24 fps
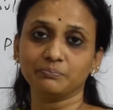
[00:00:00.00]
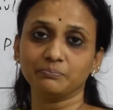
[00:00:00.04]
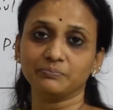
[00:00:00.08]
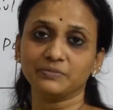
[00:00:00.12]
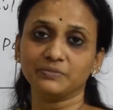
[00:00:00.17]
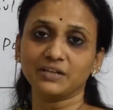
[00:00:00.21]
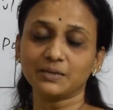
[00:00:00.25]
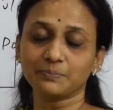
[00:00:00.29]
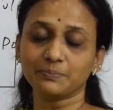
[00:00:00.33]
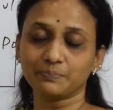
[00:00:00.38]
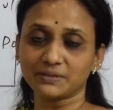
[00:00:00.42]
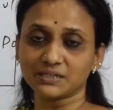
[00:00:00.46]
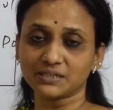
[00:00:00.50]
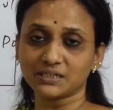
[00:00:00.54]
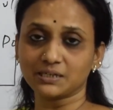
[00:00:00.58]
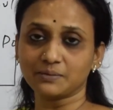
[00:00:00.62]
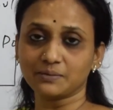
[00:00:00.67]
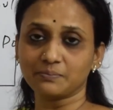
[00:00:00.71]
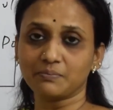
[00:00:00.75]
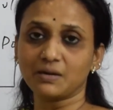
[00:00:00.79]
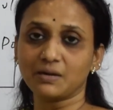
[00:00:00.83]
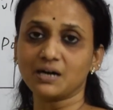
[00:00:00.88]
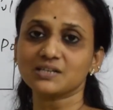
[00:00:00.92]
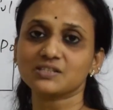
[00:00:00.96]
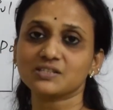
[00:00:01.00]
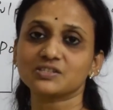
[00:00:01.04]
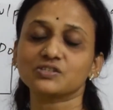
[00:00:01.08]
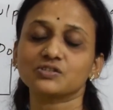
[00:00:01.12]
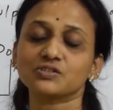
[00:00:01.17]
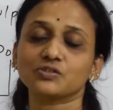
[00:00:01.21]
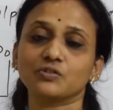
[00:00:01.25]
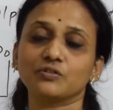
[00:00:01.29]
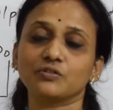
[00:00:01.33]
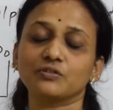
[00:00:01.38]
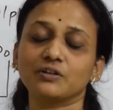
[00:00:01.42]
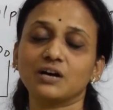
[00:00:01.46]
that particular
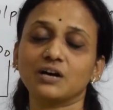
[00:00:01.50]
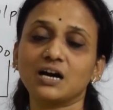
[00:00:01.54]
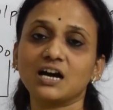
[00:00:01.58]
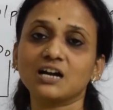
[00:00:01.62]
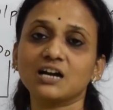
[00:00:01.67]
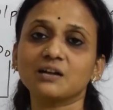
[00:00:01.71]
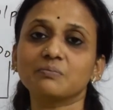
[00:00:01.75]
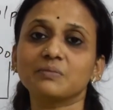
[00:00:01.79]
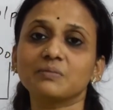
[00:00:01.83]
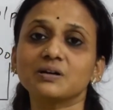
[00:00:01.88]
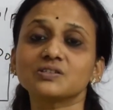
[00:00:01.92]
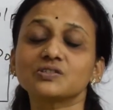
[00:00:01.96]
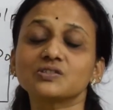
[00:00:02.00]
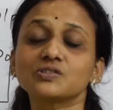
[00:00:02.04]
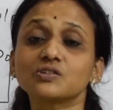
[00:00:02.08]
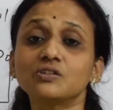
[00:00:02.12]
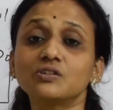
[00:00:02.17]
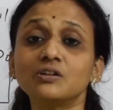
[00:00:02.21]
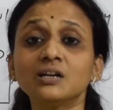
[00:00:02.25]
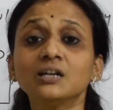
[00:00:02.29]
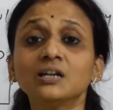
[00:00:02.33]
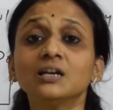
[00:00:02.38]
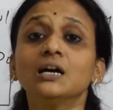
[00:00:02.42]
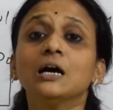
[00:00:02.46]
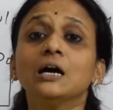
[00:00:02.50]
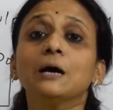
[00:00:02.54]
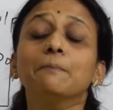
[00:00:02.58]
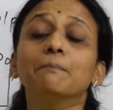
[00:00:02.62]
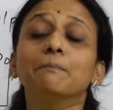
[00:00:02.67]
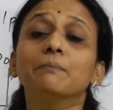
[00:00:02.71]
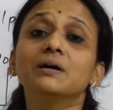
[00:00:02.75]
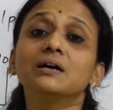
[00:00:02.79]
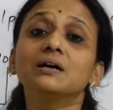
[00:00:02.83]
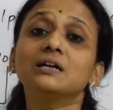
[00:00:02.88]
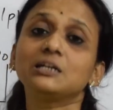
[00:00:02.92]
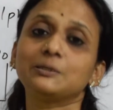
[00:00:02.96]
mass or hard mass is called
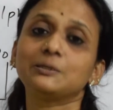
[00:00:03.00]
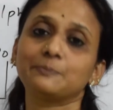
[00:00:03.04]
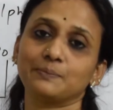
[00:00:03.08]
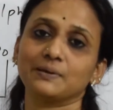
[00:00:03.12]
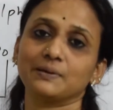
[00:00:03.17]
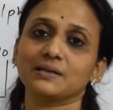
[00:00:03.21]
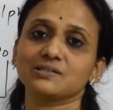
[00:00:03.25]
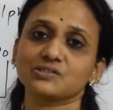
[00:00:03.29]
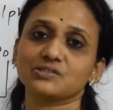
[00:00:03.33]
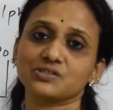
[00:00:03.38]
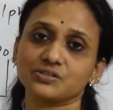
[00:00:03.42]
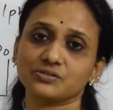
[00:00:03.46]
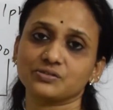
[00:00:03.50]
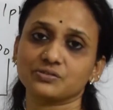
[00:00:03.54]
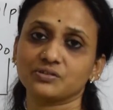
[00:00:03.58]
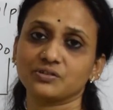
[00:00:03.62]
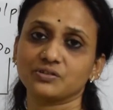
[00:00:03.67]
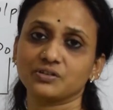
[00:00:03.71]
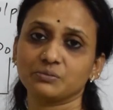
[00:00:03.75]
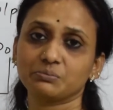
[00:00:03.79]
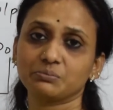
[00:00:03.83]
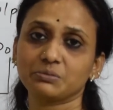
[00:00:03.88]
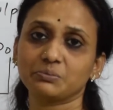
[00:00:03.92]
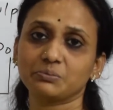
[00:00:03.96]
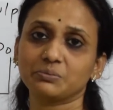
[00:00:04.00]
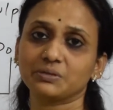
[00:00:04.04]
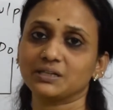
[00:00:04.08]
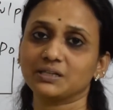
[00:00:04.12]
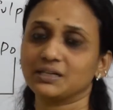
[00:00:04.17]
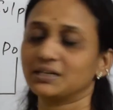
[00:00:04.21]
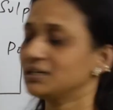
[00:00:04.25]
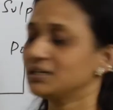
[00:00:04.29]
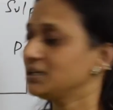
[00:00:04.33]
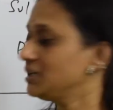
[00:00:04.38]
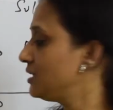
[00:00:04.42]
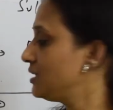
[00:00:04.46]
burnt plaster. Remember
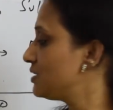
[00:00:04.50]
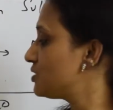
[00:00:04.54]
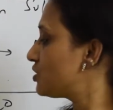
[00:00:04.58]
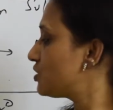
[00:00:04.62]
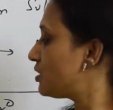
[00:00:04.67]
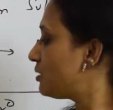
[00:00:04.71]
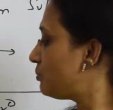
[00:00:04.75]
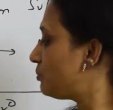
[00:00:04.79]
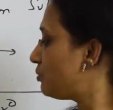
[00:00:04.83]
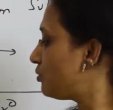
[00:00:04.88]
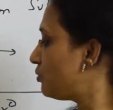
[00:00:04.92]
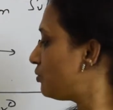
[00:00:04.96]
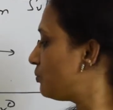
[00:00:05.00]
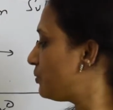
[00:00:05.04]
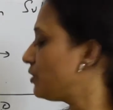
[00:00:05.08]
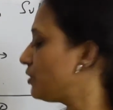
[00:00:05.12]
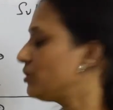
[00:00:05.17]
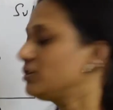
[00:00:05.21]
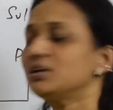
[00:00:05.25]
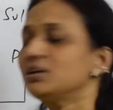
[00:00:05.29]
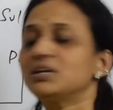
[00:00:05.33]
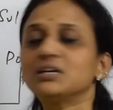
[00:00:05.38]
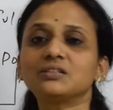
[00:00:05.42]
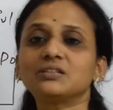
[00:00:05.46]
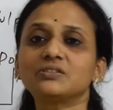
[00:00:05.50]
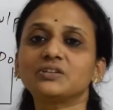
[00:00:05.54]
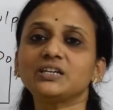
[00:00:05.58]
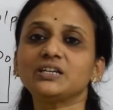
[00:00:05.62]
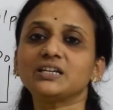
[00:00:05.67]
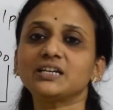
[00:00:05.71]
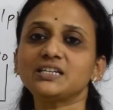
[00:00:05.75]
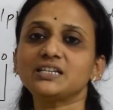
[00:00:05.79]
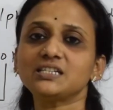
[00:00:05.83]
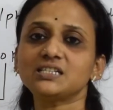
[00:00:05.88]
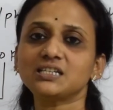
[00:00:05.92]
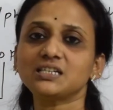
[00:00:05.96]
that. So above, beyond
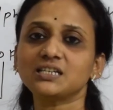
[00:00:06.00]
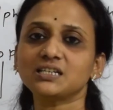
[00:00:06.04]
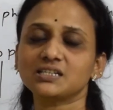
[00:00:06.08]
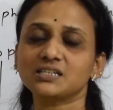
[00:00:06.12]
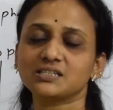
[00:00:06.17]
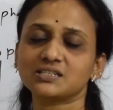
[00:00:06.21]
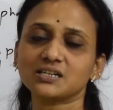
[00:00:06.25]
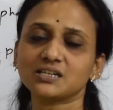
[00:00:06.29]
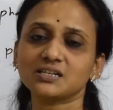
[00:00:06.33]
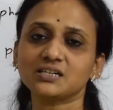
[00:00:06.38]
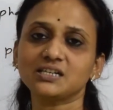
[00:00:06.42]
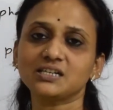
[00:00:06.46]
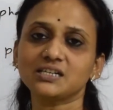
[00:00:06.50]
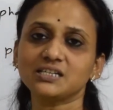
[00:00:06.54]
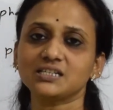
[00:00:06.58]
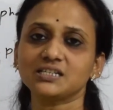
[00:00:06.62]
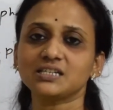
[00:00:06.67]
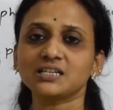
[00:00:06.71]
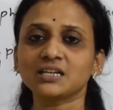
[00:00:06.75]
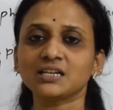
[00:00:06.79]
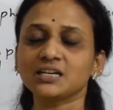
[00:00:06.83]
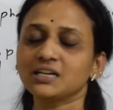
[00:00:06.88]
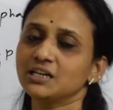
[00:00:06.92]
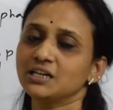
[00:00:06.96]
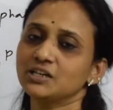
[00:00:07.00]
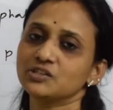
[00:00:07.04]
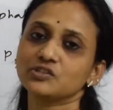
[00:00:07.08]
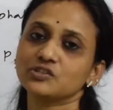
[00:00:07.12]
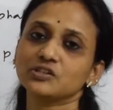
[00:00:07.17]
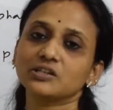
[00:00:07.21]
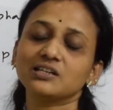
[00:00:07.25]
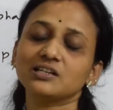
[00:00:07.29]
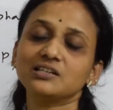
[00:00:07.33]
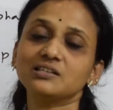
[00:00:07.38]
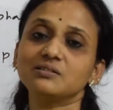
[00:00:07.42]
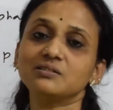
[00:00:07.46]
390, start heating, so
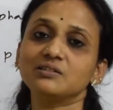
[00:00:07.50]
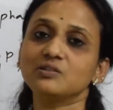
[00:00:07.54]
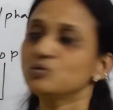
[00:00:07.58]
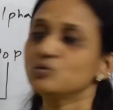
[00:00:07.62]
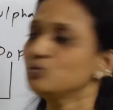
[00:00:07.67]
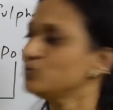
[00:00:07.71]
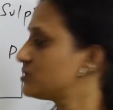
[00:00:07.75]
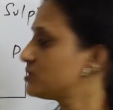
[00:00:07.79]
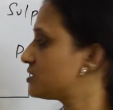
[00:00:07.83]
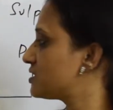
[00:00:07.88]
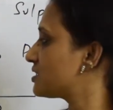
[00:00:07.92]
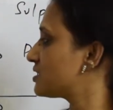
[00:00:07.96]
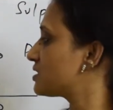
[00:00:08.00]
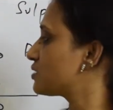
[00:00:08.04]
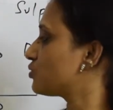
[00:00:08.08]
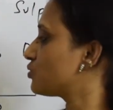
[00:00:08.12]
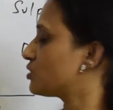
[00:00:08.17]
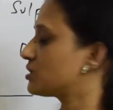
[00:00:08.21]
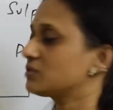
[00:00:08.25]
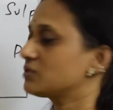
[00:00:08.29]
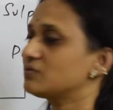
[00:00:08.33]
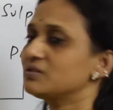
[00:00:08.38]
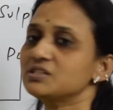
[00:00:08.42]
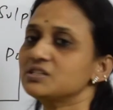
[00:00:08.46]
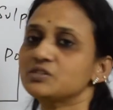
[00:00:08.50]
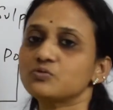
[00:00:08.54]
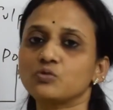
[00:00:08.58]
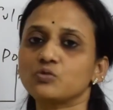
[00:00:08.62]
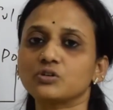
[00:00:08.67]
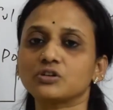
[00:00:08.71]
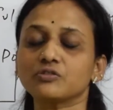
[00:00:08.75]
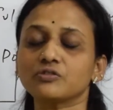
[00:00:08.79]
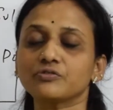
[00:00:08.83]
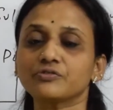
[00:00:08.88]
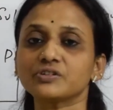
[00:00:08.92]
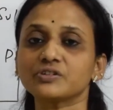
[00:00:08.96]
it will lose this water. Once
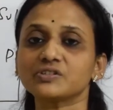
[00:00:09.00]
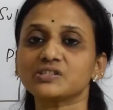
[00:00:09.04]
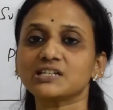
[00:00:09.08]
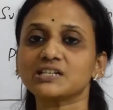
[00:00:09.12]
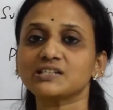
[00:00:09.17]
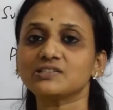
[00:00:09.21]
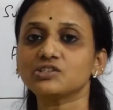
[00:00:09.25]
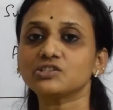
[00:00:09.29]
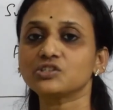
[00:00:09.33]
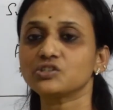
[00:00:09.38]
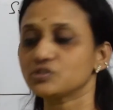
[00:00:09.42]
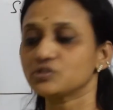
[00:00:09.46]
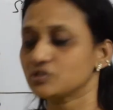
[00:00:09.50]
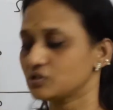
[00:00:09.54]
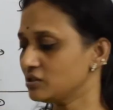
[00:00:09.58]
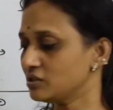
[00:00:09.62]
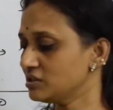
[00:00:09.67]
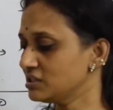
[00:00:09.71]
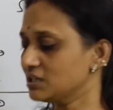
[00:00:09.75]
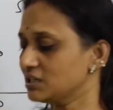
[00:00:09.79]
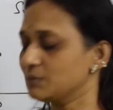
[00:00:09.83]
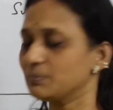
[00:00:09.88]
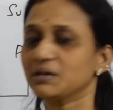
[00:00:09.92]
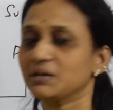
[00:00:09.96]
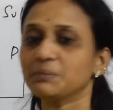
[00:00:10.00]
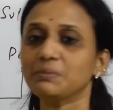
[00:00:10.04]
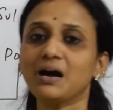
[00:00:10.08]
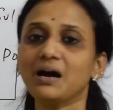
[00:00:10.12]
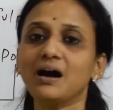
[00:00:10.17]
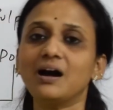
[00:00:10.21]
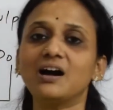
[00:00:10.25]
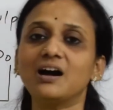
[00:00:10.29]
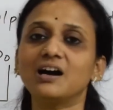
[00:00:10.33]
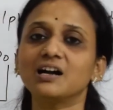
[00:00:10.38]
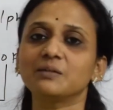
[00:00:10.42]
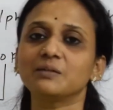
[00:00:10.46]
water of crystallization is lost, it will become a
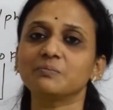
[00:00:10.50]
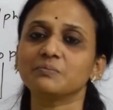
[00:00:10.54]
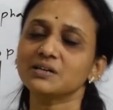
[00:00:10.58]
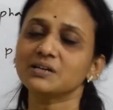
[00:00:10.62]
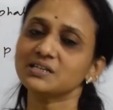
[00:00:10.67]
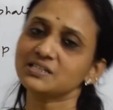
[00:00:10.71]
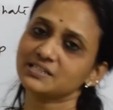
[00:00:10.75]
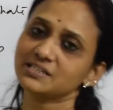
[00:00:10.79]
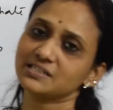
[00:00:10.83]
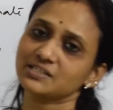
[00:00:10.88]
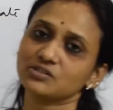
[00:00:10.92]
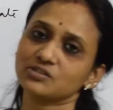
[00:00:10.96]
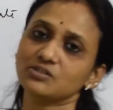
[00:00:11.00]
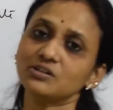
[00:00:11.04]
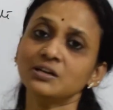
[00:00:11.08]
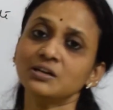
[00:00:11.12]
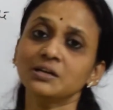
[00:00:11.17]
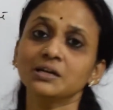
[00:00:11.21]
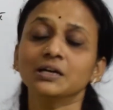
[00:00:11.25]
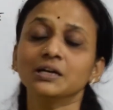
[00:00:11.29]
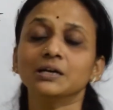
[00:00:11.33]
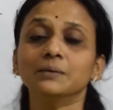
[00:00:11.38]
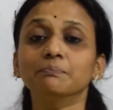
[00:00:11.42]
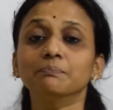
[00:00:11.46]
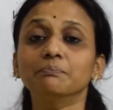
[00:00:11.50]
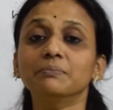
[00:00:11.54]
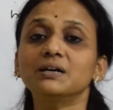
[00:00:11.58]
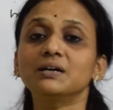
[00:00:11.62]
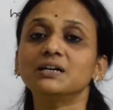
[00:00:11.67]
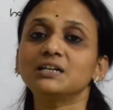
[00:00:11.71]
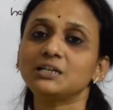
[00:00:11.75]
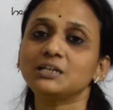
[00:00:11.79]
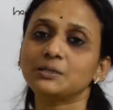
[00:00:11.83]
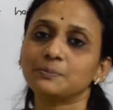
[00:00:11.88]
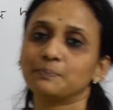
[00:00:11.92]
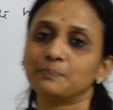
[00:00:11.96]
hard mass, that is called
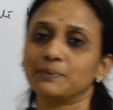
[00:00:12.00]
burnt